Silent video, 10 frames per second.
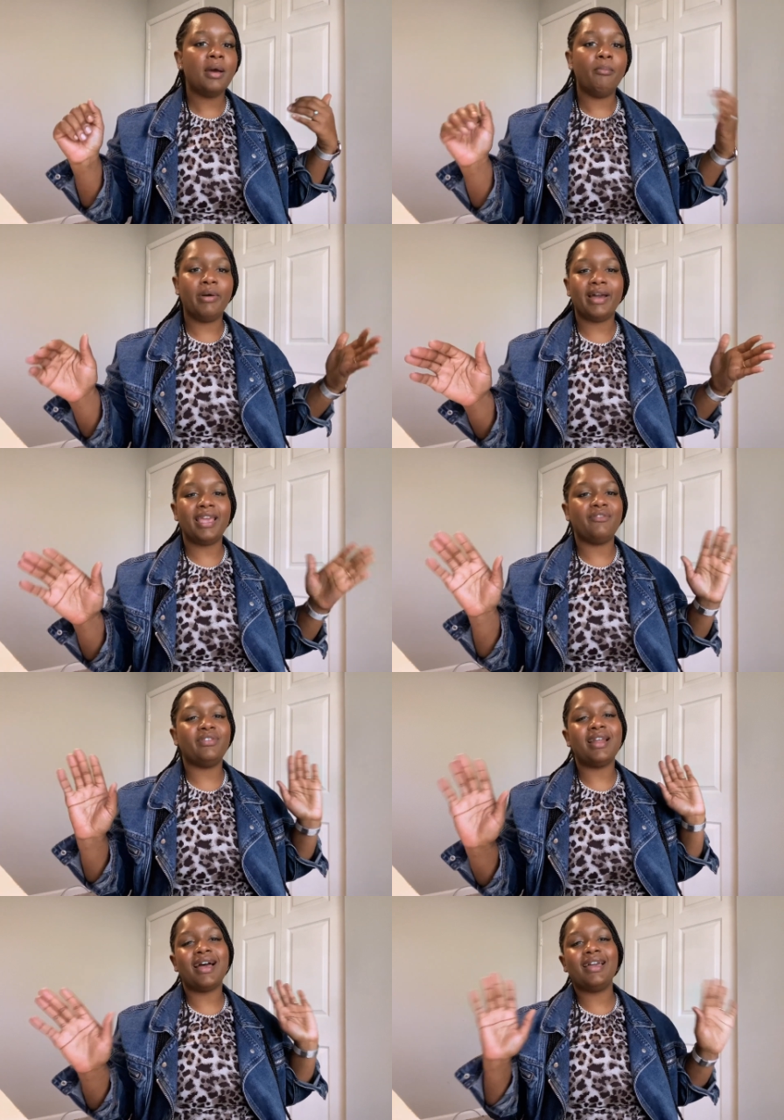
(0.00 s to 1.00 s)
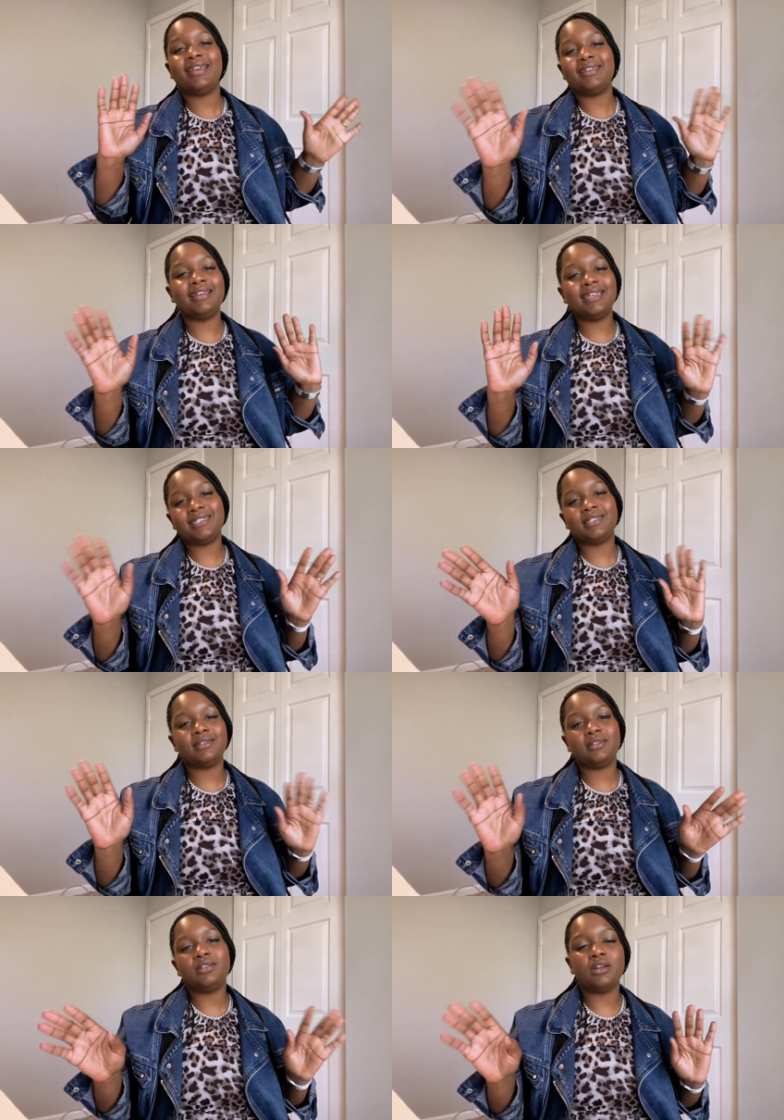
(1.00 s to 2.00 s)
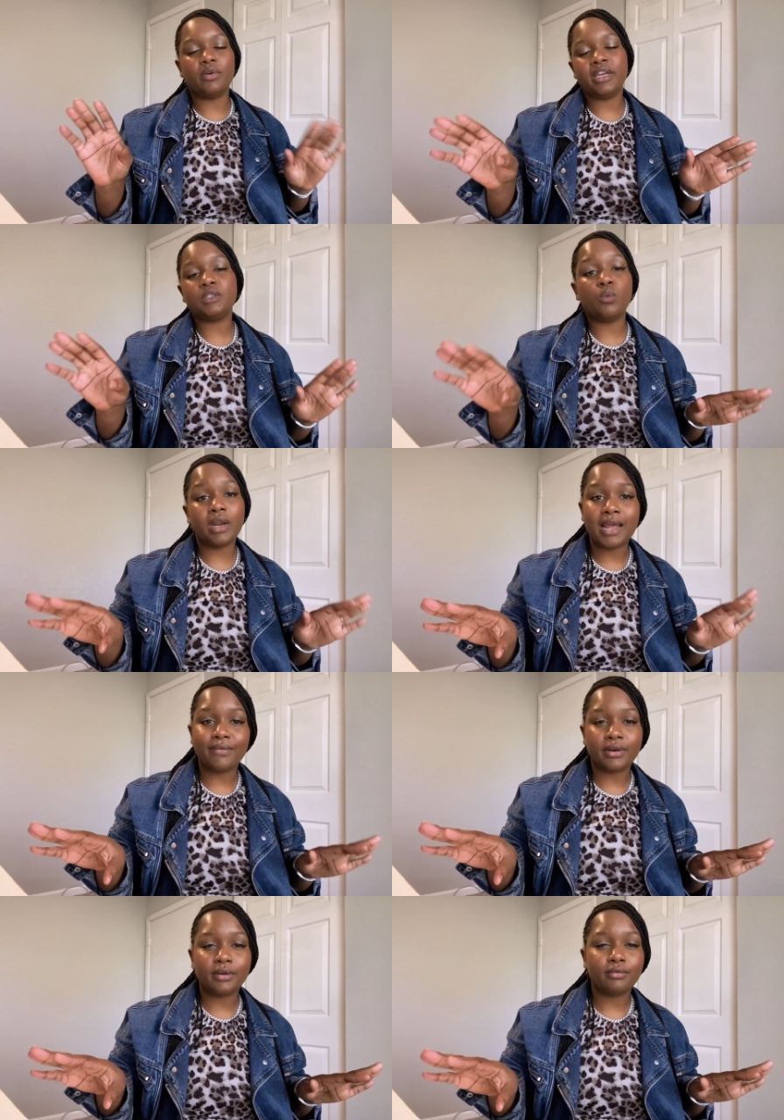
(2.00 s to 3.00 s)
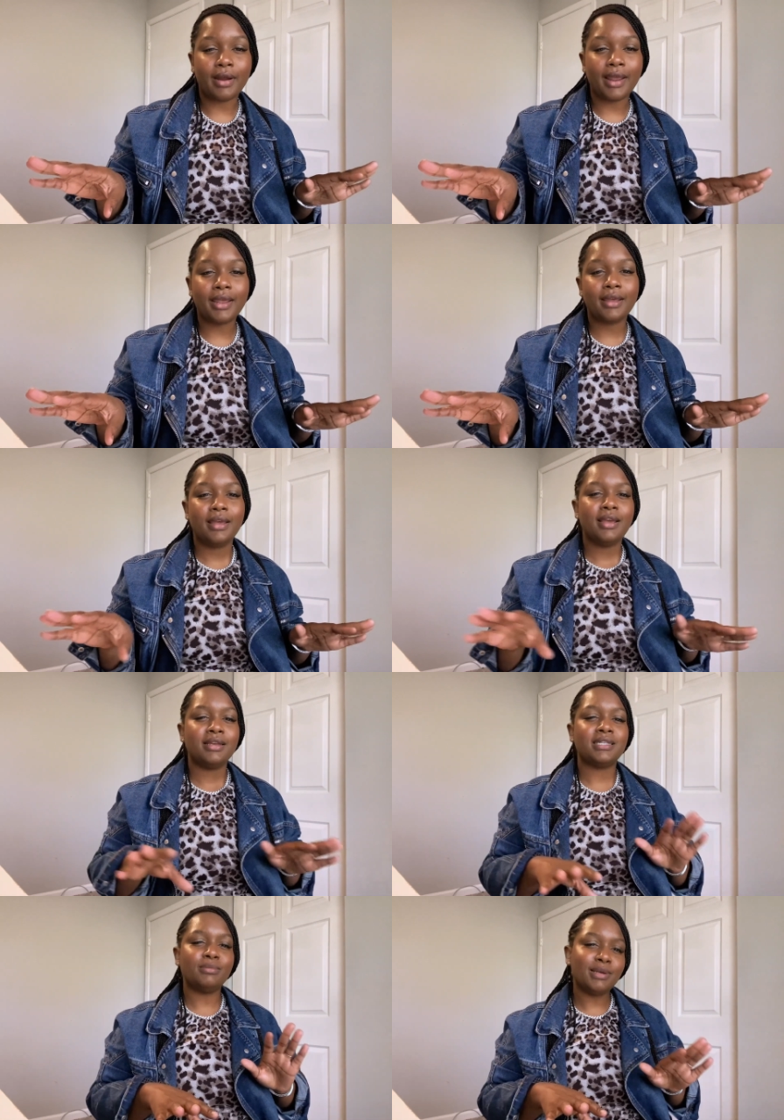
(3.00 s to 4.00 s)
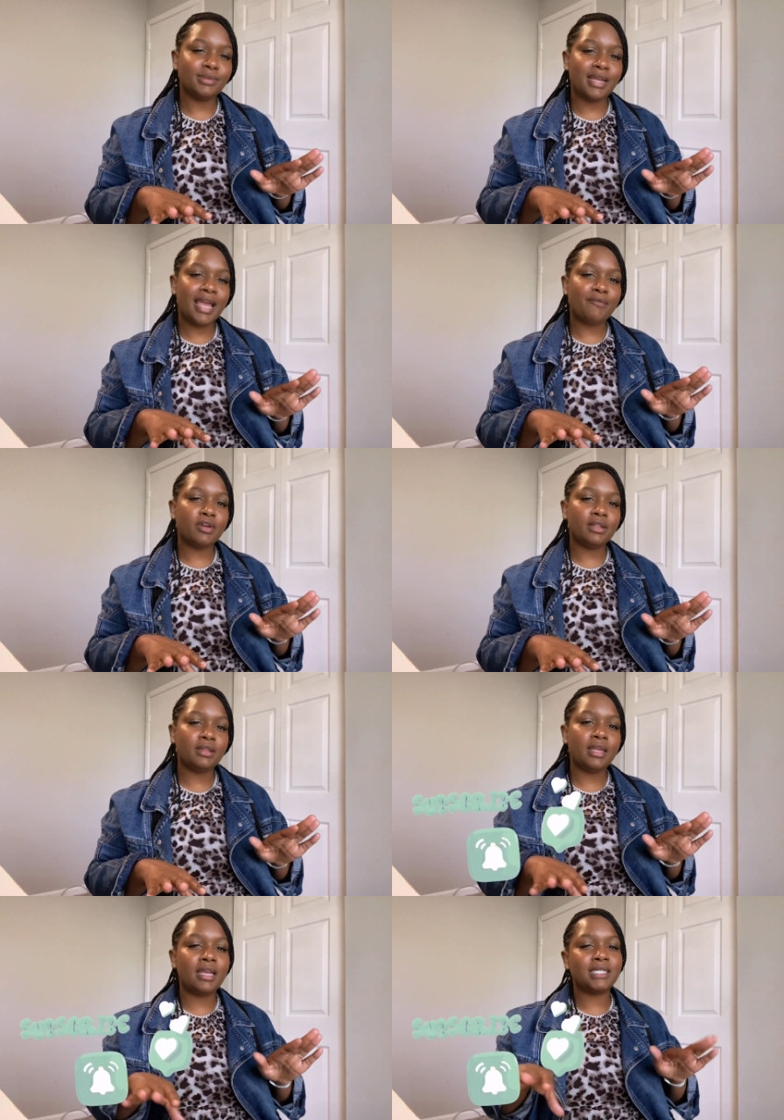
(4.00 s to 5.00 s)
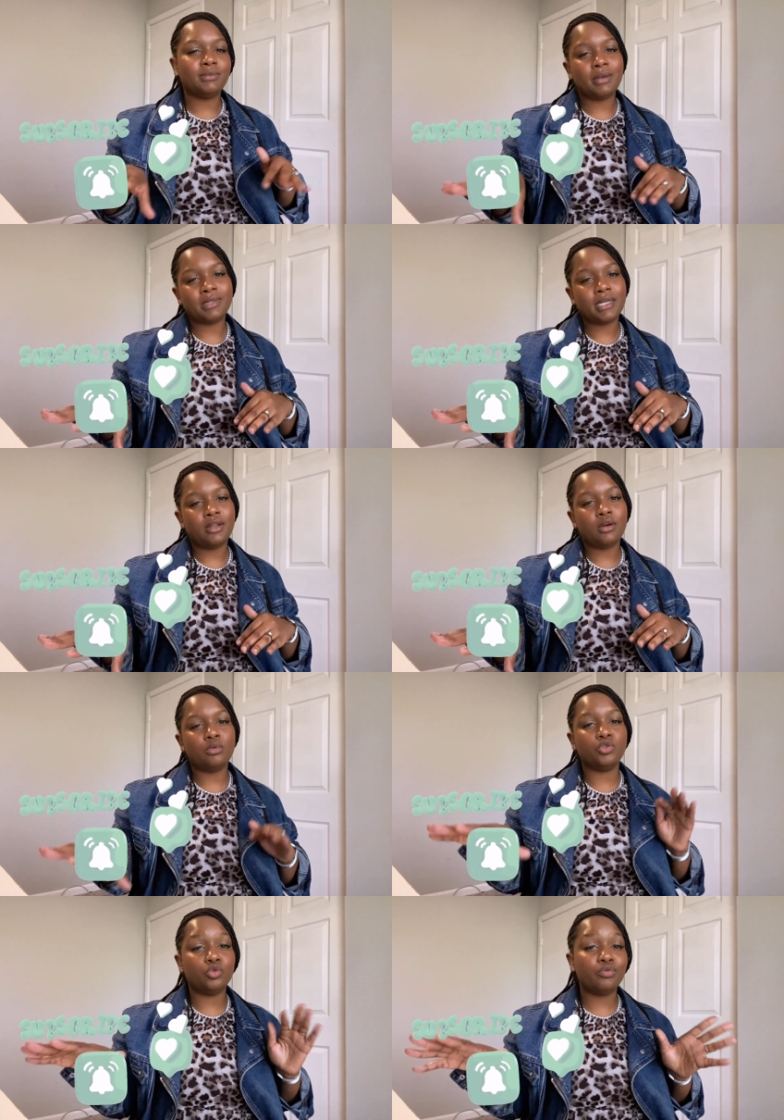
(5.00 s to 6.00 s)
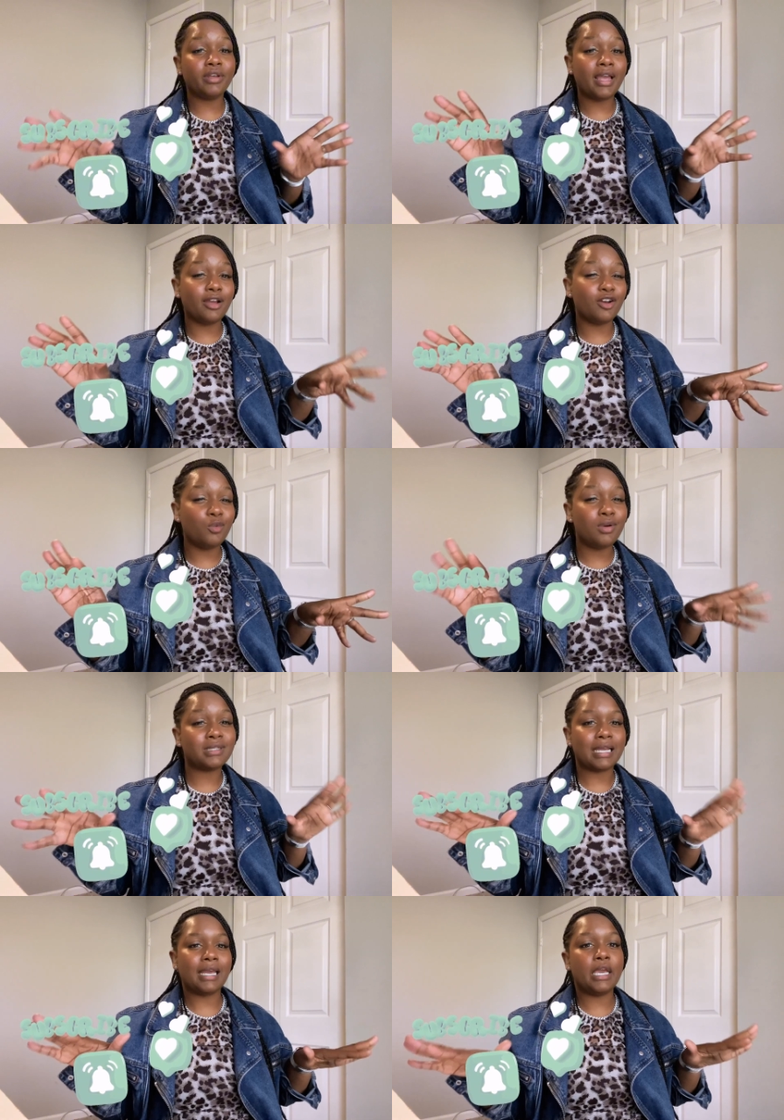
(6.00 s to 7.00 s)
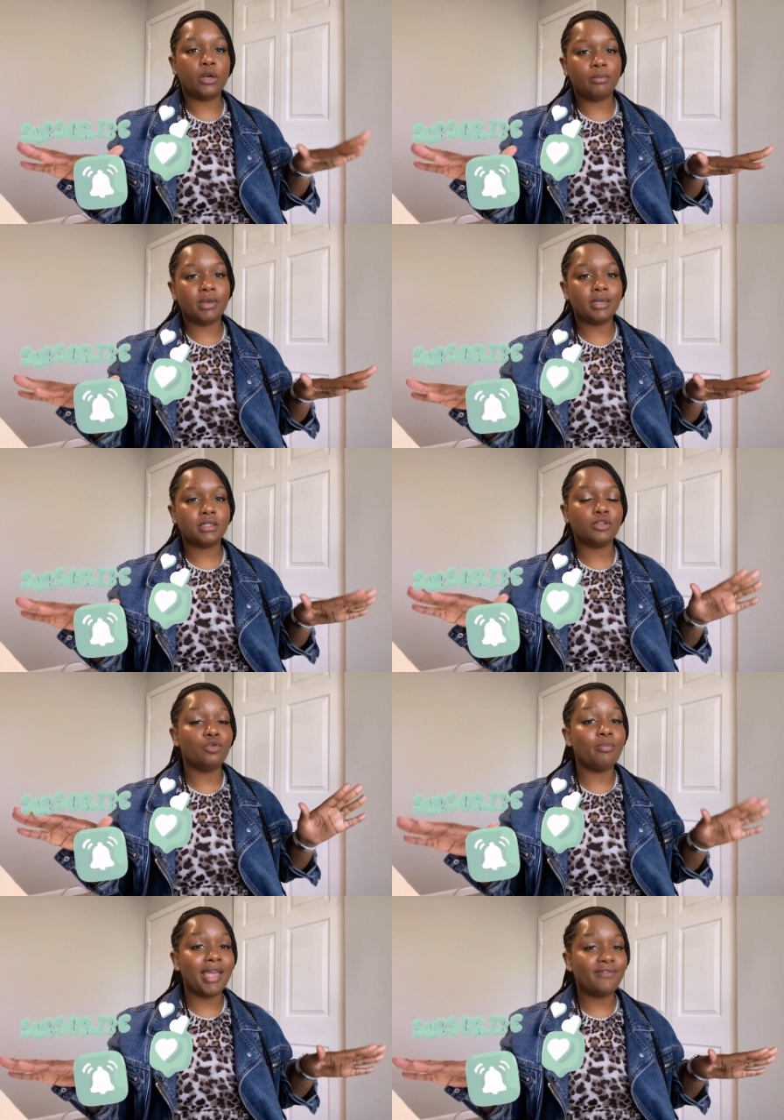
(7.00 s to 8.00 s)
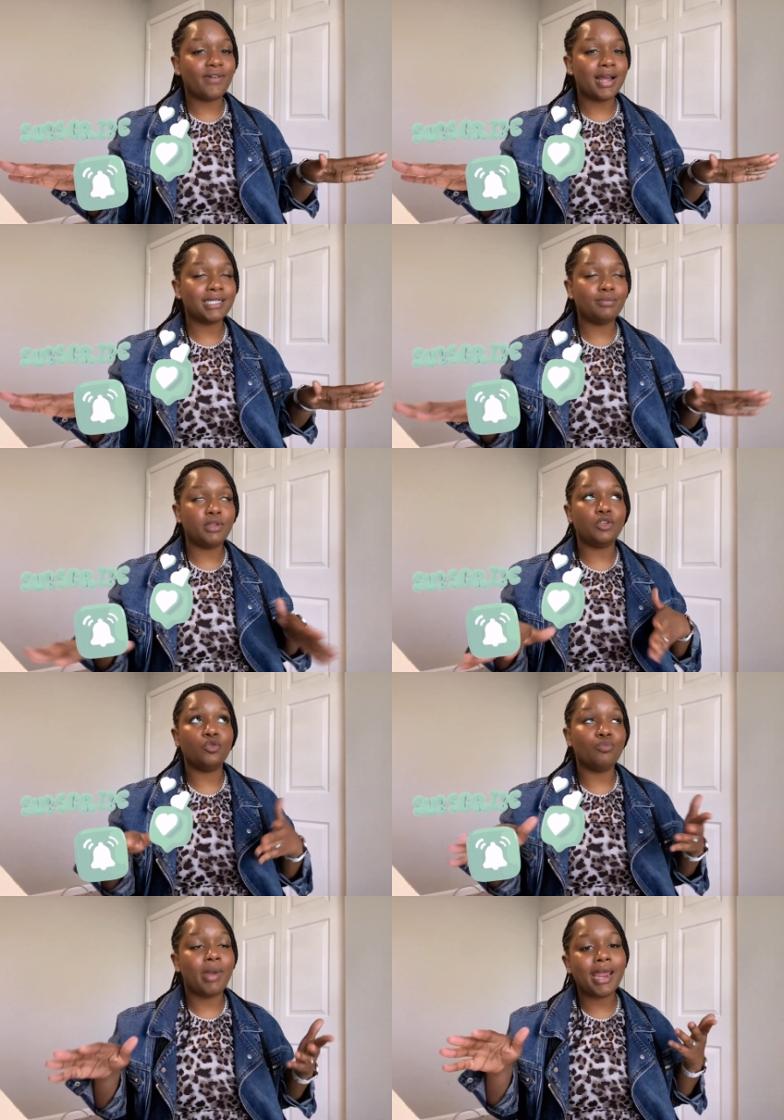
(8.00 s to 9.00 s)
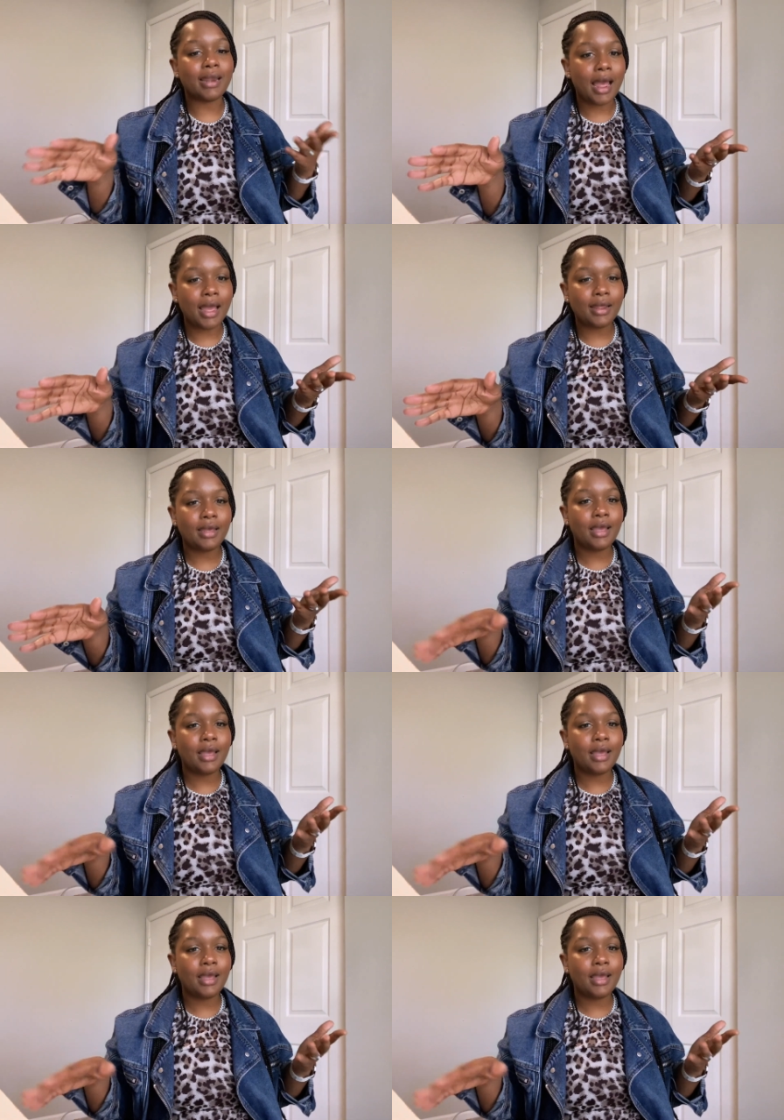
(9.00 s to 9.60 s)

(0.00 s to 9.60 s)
But if not, it's, you know, it's whatever, right? Sometimes they have good things, sometimes they don't. Jewelry at Goodwill is like a hit or miss. You may find something, you may not.